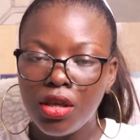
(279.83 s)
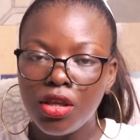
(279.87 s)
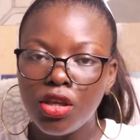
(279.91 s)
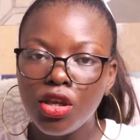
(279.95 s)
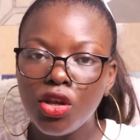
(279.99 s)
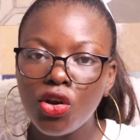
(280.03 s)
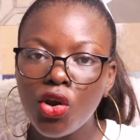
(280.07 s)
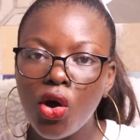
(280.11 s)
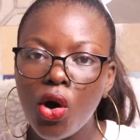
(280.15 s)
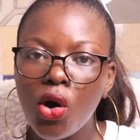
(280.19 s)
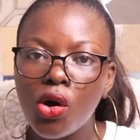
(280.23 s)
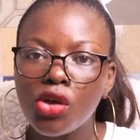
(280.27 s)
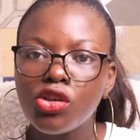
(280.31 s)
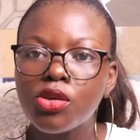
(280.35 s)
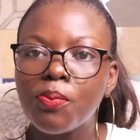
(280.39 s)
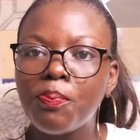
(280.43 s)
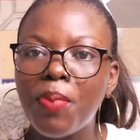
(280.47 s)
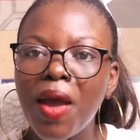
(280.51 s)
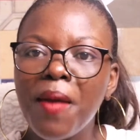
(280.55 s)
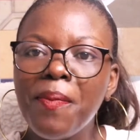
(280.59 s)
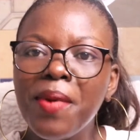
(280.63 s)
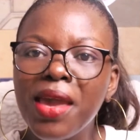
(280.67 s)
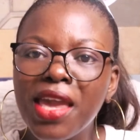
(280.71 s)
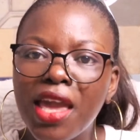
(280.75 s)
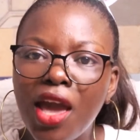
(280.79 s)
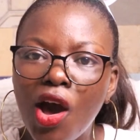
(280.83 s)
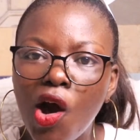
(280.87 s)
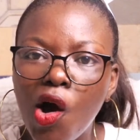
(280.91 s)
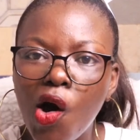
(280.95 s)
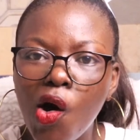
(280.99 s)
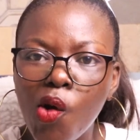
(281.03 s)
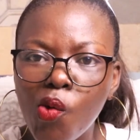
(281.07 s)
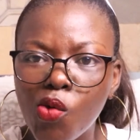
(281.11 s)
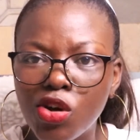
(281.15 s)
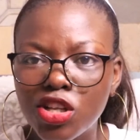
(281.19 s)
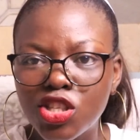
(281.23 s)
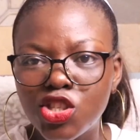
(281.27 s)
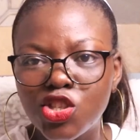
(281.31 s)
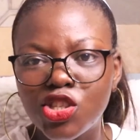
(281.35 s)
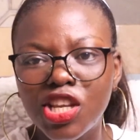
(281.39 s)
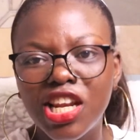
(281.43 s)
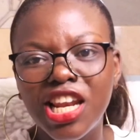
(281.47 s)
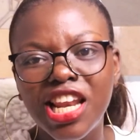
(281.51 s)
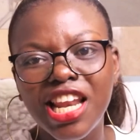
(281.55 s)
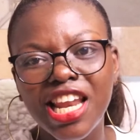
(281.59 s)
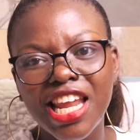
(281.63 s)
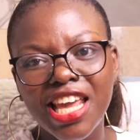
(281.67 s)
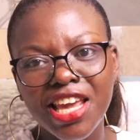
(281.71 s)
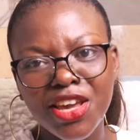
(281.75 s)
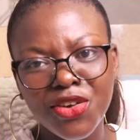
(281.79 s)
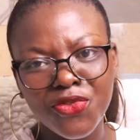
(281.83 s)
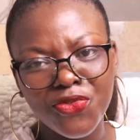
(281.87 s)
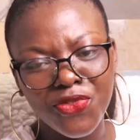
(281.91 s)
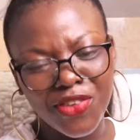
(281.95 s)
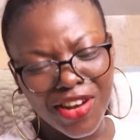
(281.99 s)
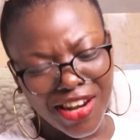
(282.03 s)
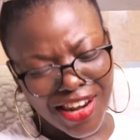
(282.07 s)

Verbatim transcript: you know baby girl wants to live